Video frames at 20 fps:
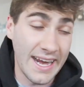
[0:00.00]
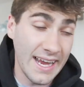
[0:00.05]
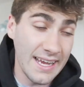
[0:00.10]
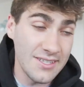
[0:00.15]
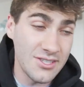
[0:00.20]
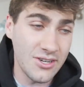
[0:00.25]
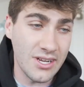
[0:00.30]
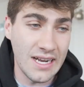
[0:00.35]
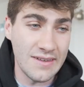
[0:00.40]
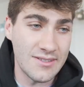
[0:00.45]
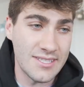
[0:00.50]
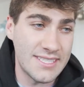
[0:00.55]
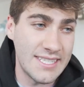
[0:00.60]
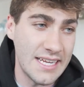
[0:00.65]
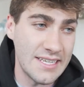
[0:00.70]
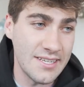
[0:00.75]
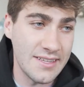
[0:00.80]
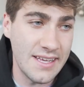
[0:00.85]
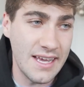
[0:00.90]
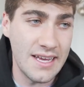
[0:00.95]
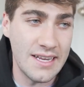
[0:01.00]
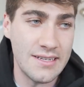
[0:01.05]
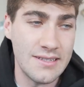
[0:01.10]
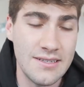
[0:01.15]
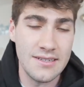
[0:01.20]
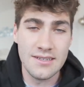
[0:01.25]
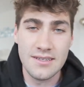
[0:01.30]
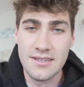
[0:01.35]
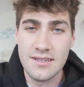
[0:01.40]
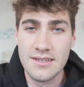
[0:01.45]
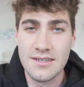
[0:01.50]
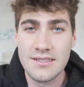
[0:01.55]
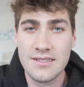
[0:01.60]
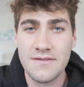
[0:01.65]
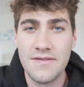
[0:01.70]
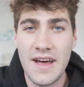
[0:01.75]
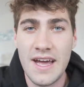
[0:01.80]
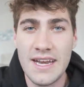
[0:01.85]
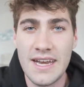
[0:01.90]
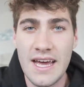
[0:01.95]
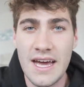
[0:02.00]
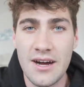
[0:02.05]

I guess you're gonna have to stay till the end to find